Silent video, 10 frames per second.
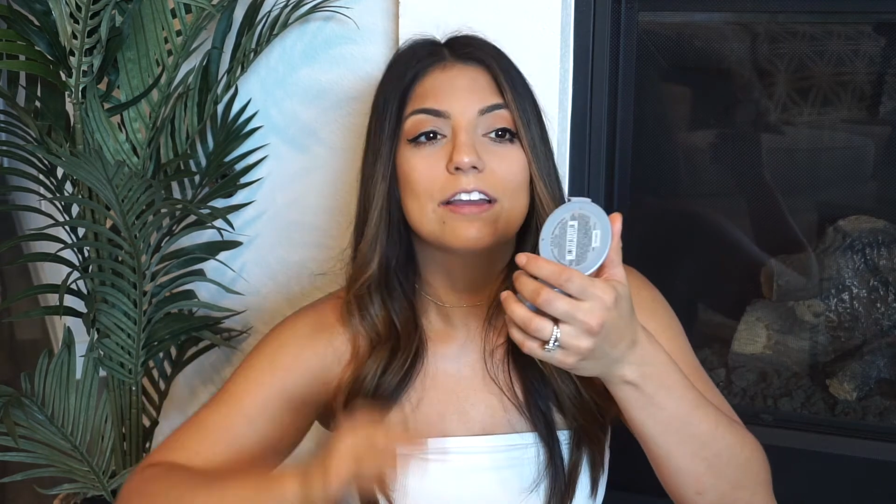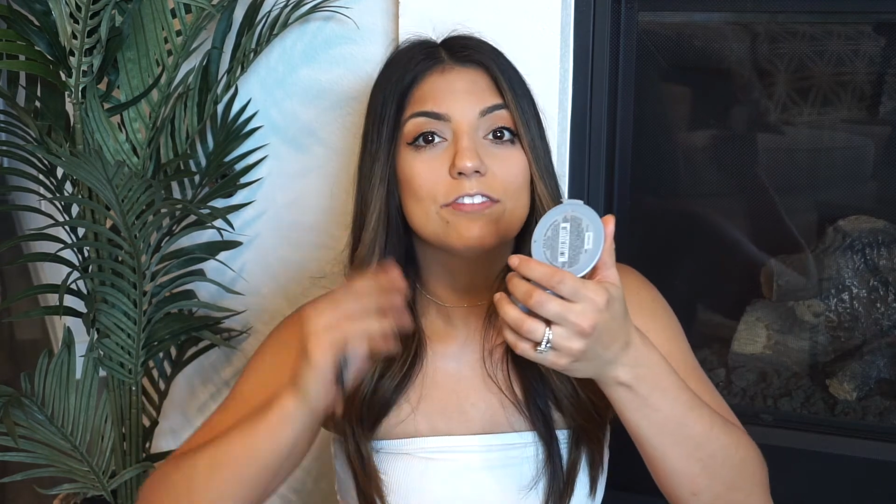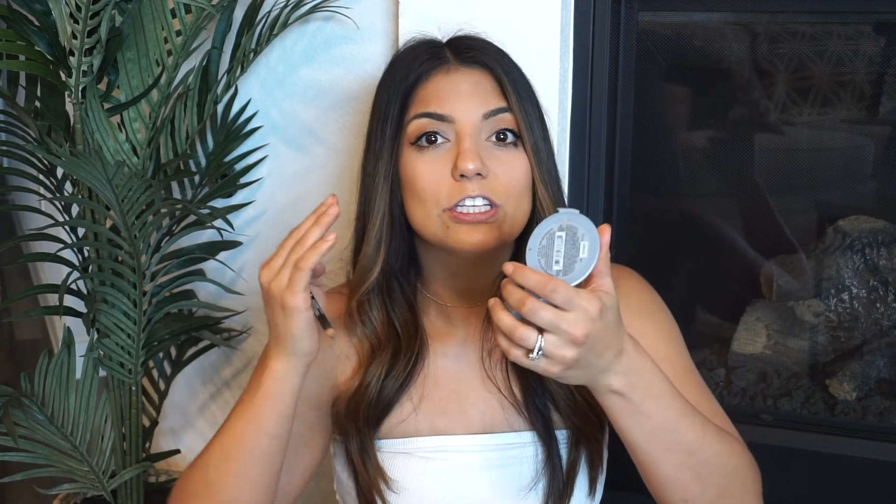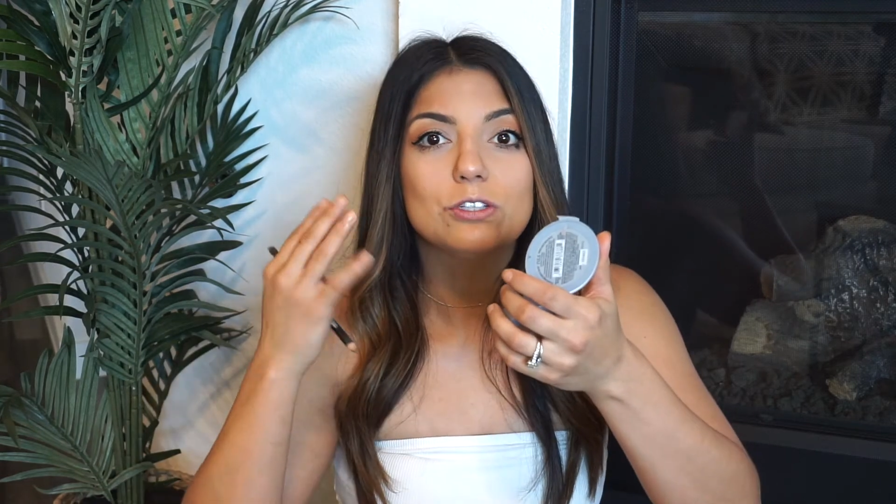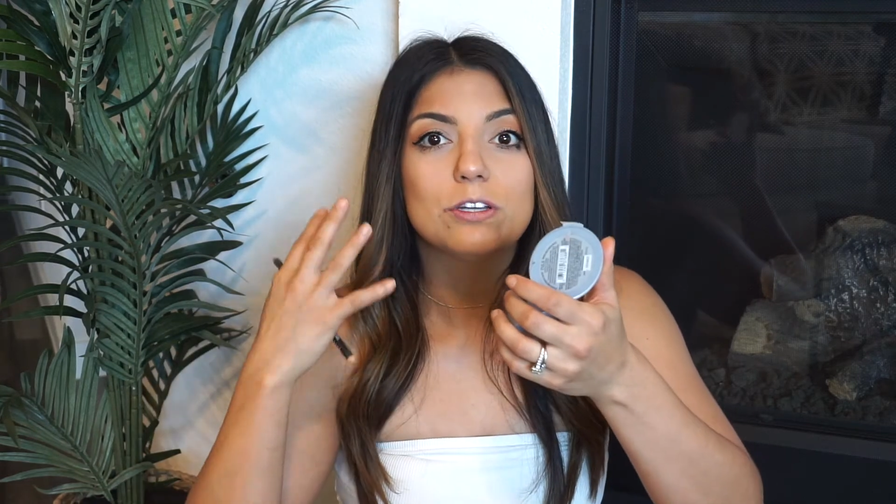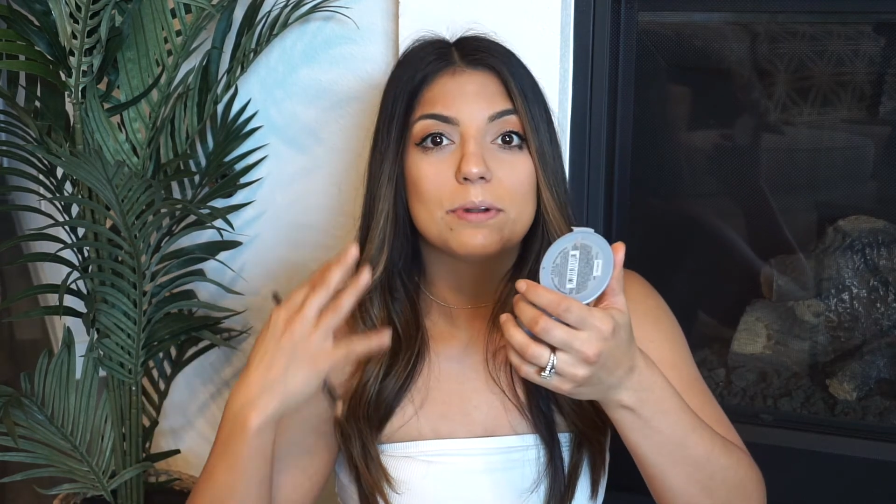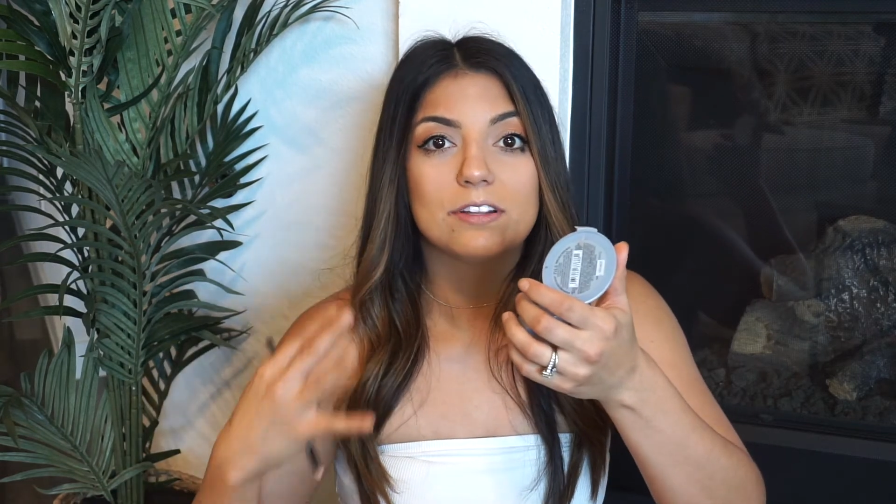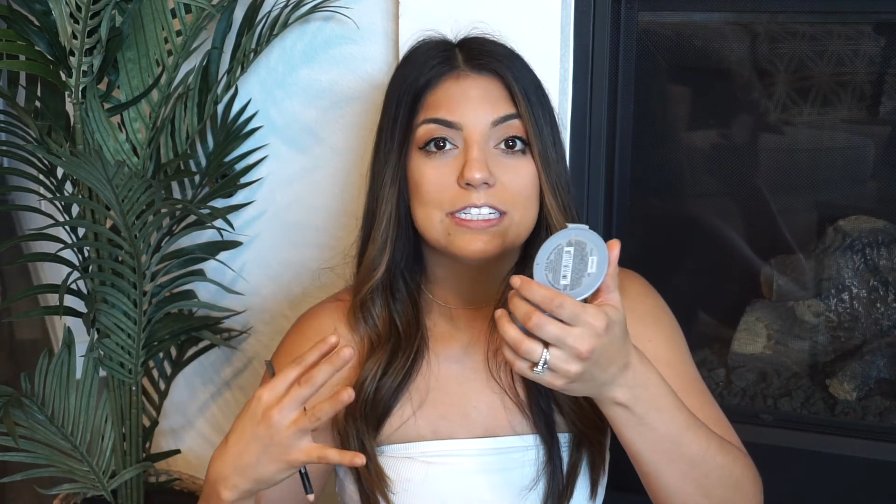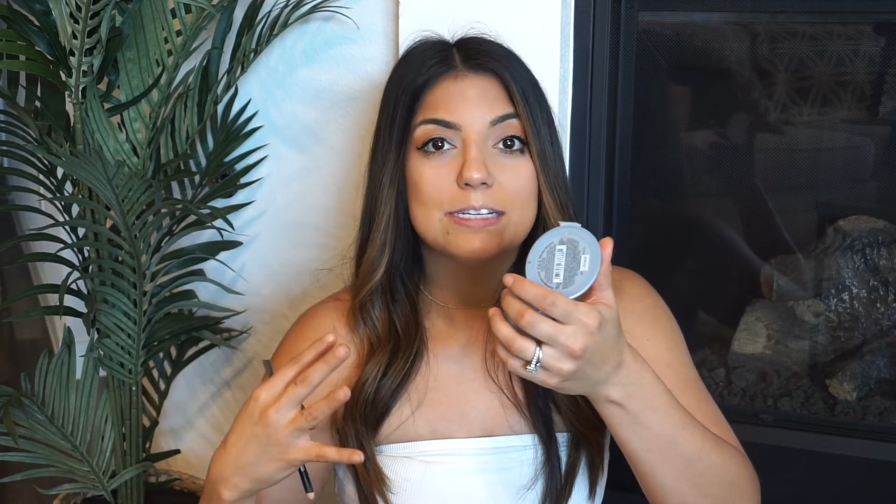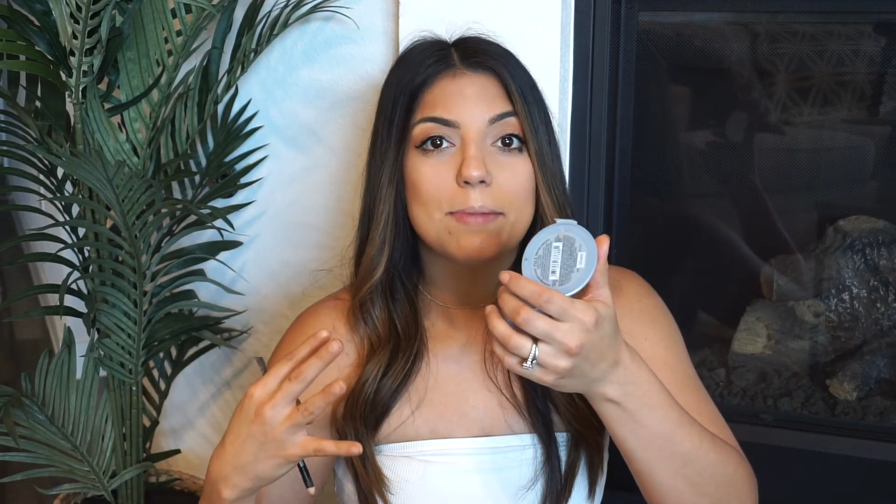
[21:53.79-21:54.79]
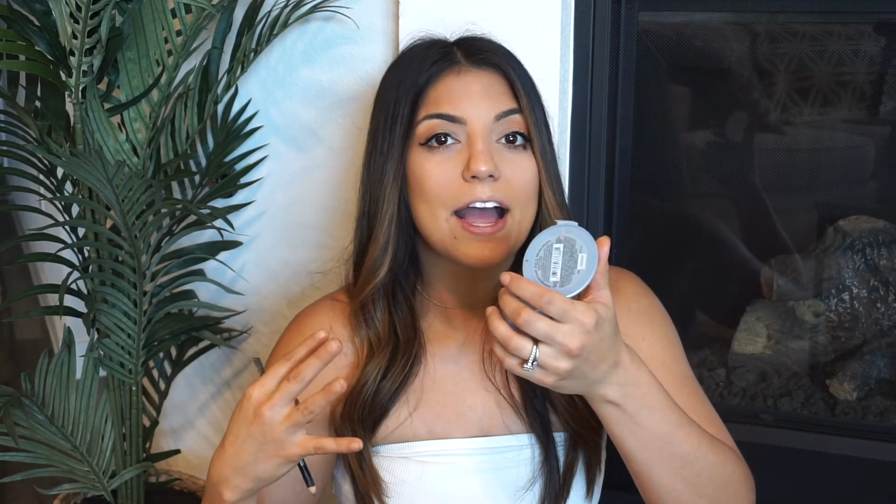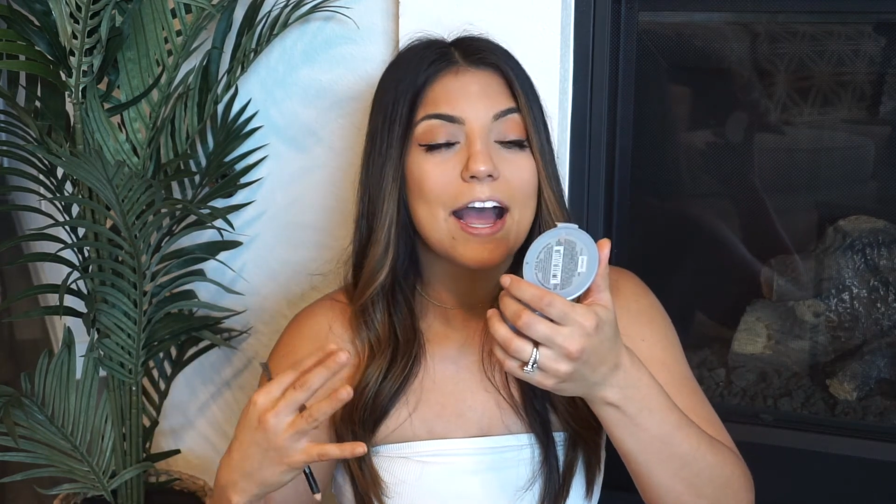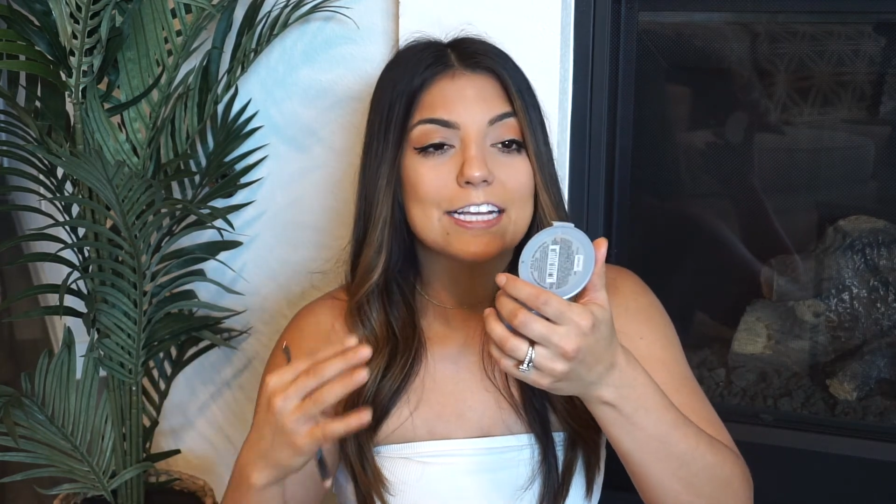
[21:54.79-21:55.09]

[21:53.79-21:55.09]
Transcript: I feel like you could barely see my